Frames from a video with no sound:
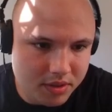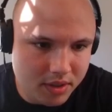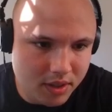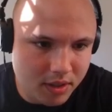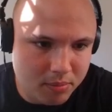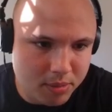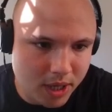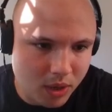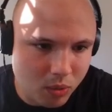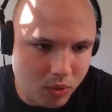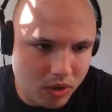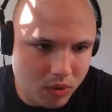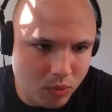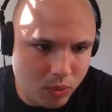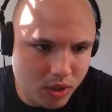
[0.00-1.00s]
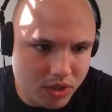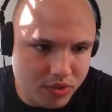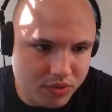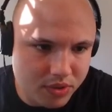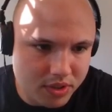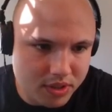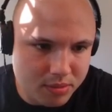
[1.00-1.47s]
about where it was for
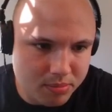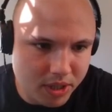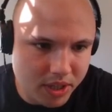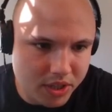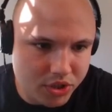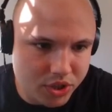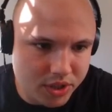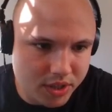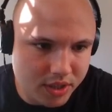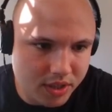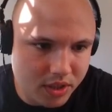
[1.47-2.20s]
this patient.